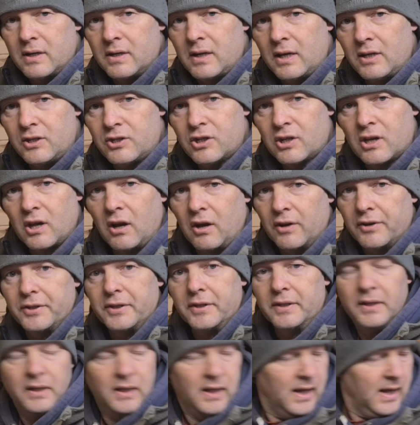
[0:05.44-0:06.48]
Nature Garden.
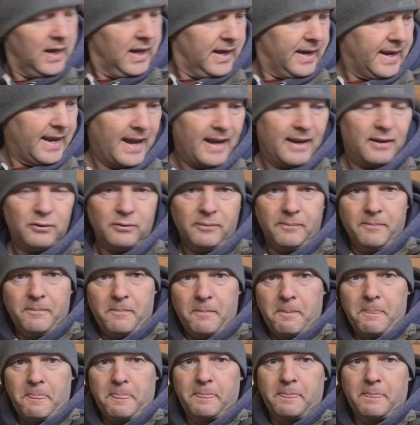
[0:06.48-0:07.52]
Now,
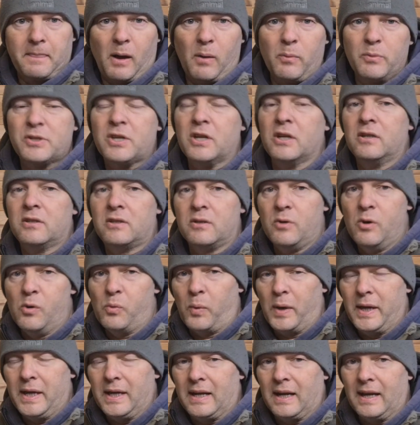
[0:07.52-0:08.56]
I was going to do it
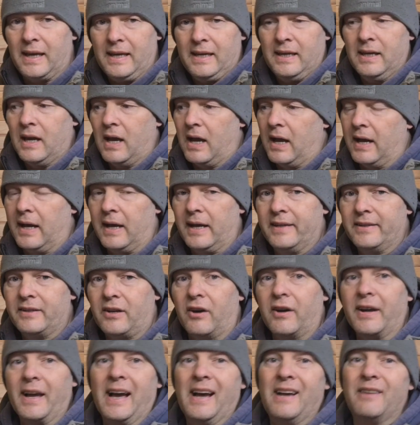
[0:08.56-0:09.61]
weekly and
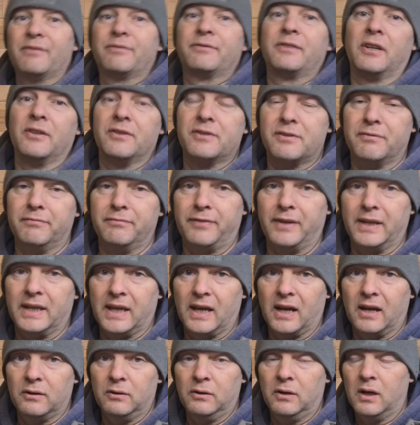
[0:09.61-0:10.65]
I have done some
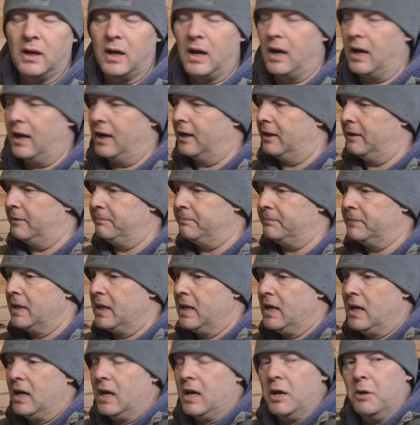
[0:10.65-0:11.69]
video,
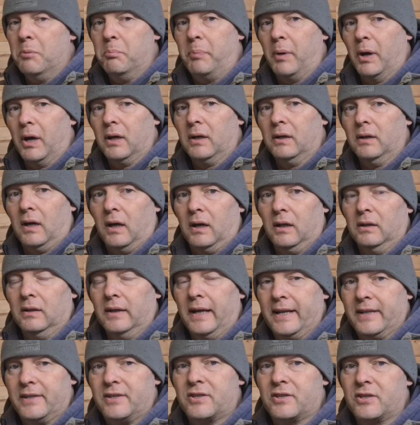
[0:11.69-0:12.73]
but
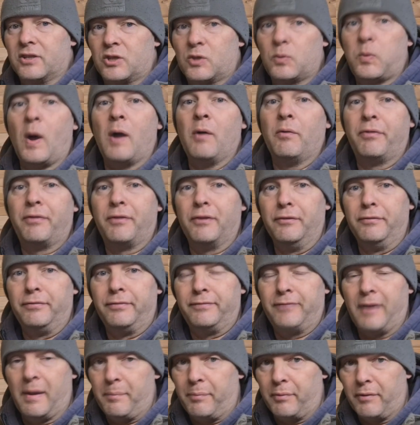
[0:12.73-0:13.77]
it's the 12th of
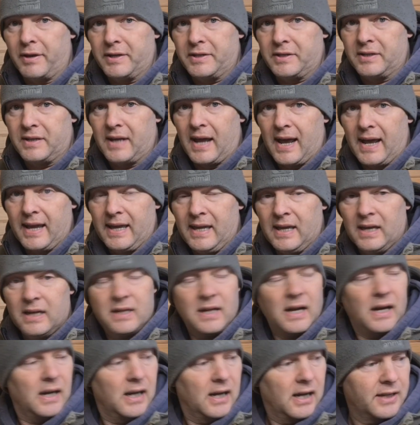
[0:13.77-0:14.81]
February today,
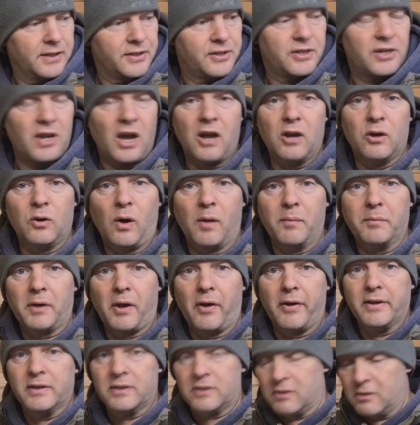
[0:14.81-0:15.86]
and so I'm
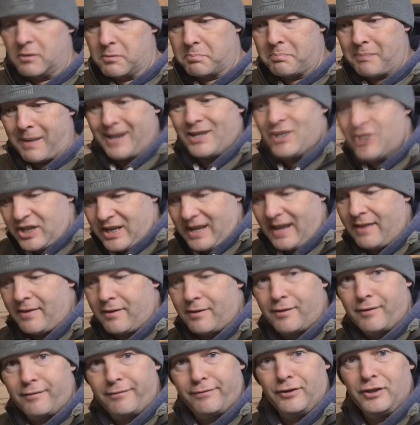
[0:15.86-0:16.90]
going to mash together
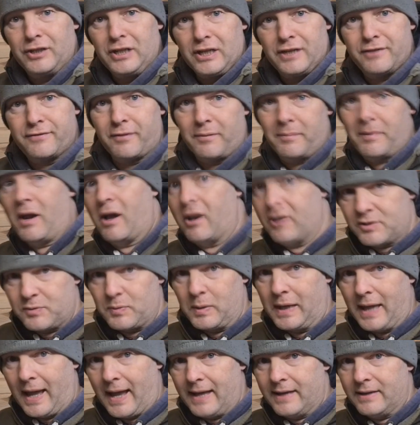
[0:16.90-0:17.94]
the footage from last
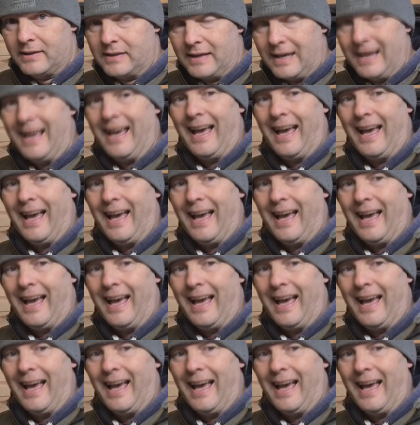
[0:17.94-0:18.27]
weekend